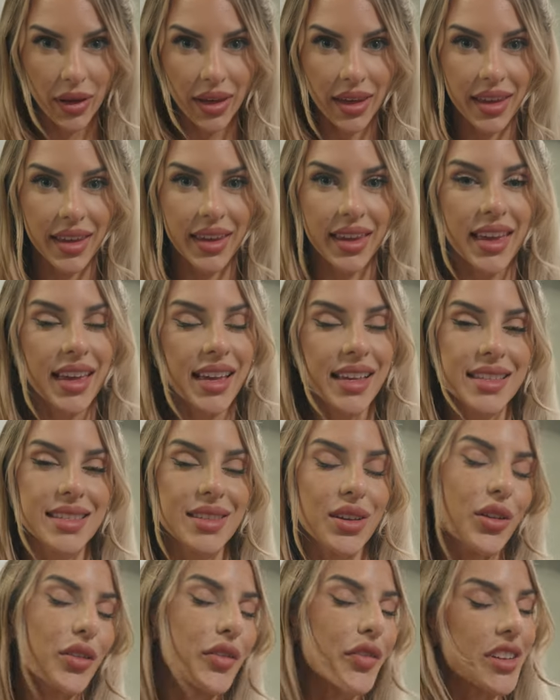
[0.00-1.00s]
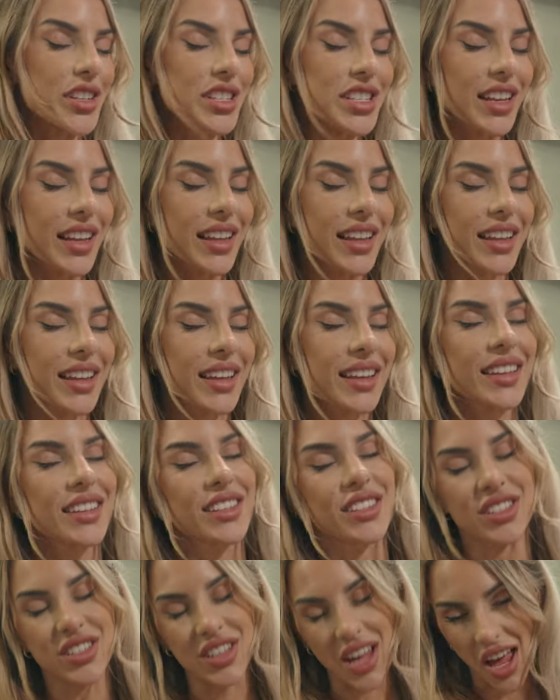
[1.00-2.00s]
week is officially
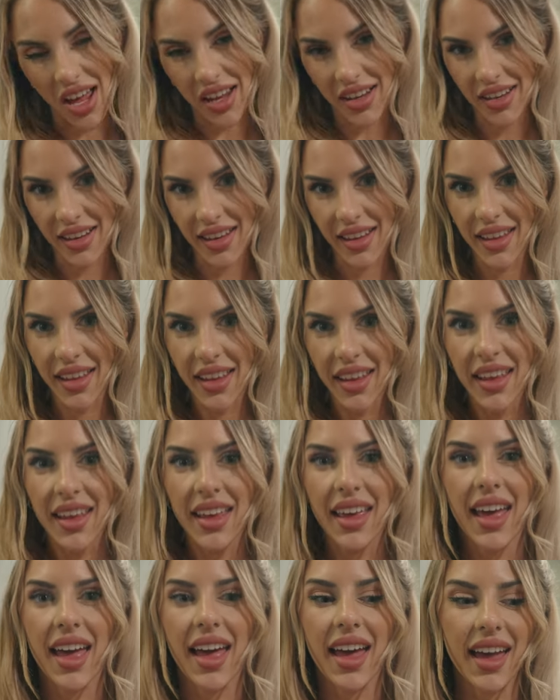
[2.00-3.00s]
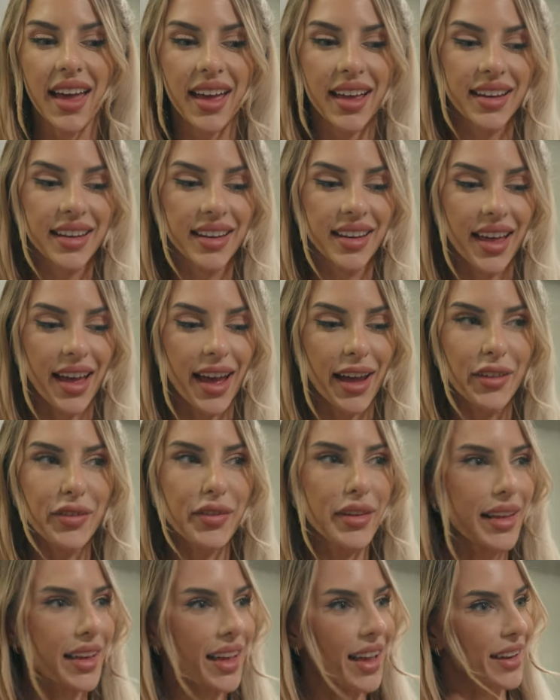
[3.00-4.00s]
done and I
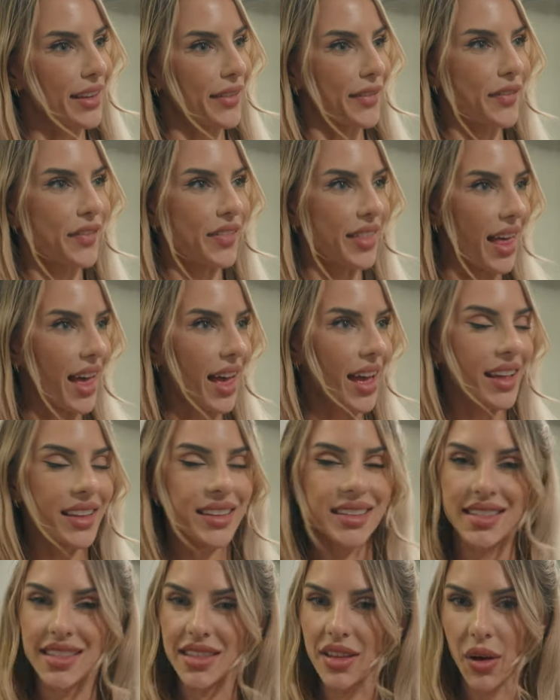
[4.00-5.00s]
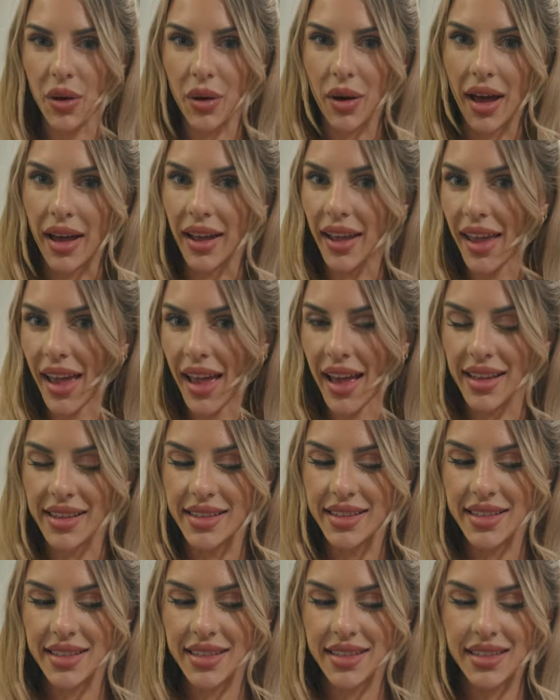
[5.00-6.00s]
feel kind of flat so I
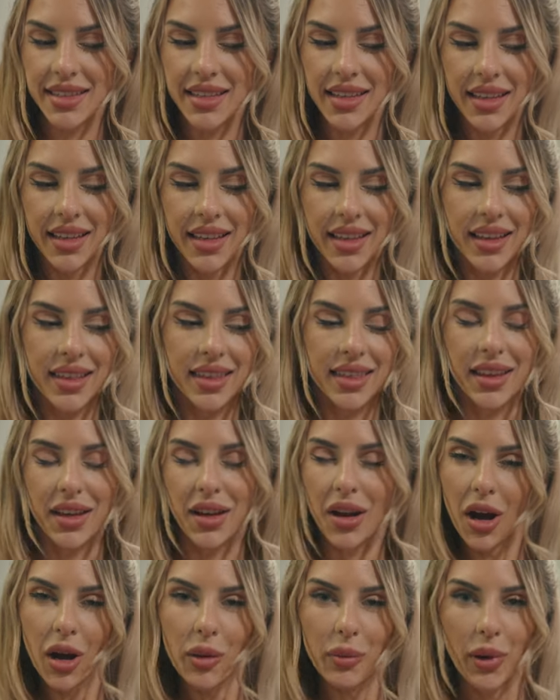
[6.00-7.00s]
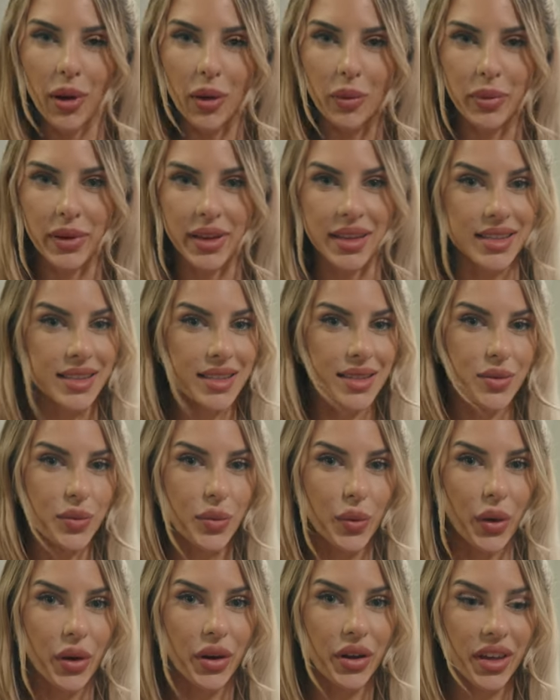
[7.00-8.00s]
guess the carb up is
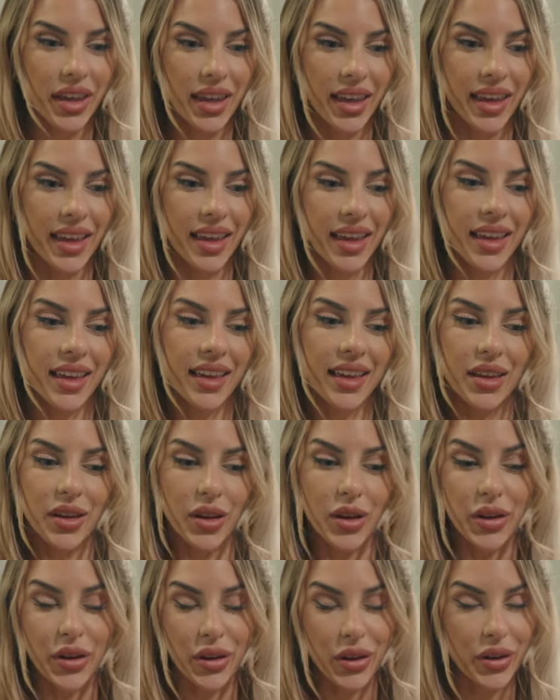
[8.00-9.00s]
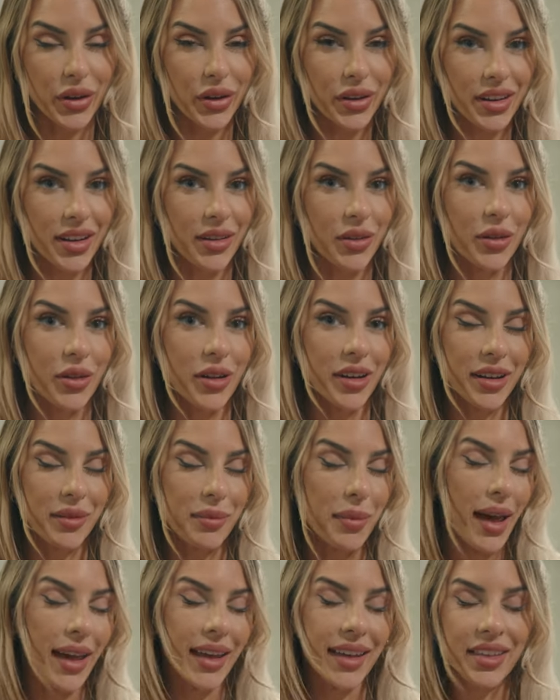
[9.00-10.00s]
working good or
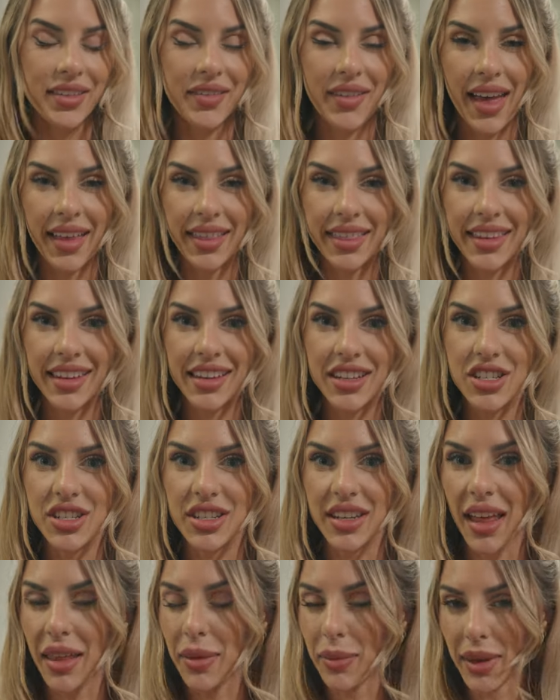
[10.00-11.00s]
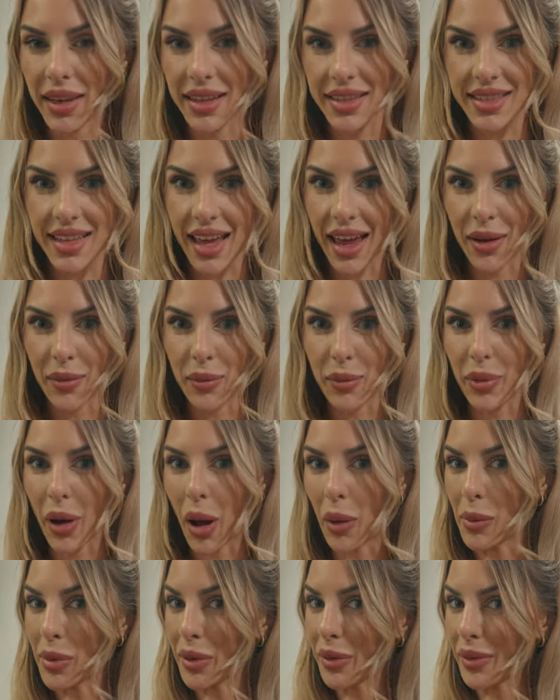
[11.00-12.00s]
in my advantage that means I
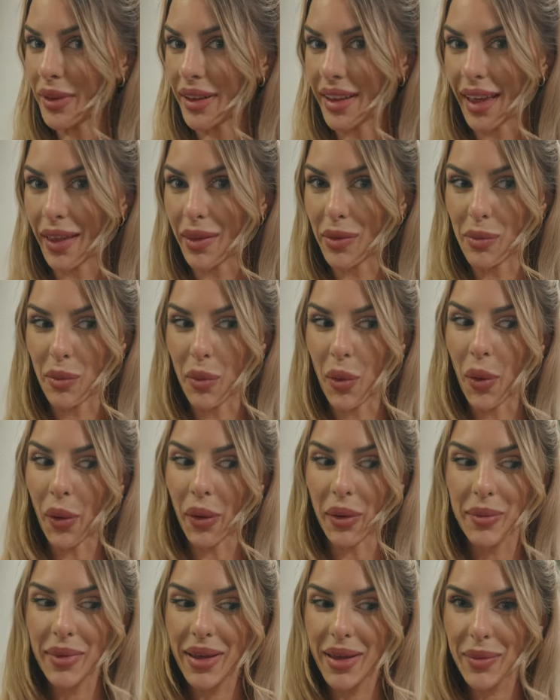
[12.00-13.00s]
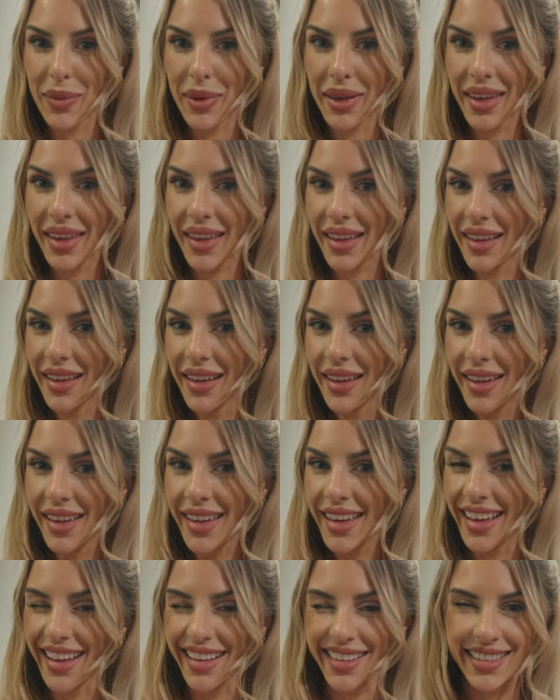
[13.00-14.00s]
probably will get more maybe
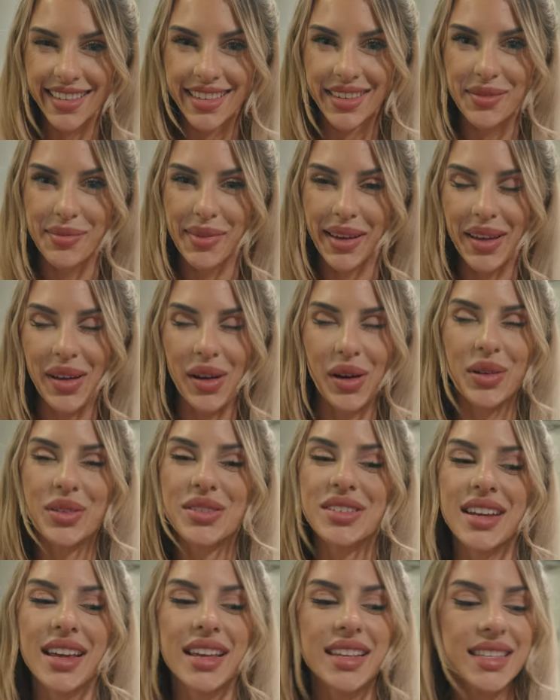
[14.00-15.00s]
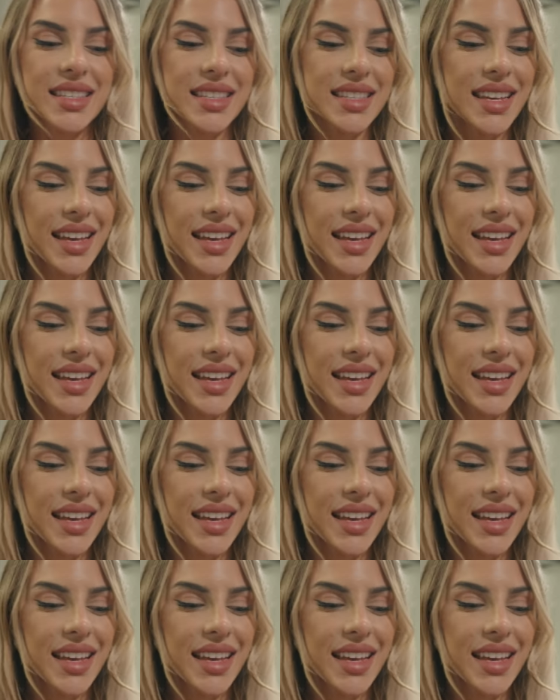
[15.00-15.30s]
hints to my coaches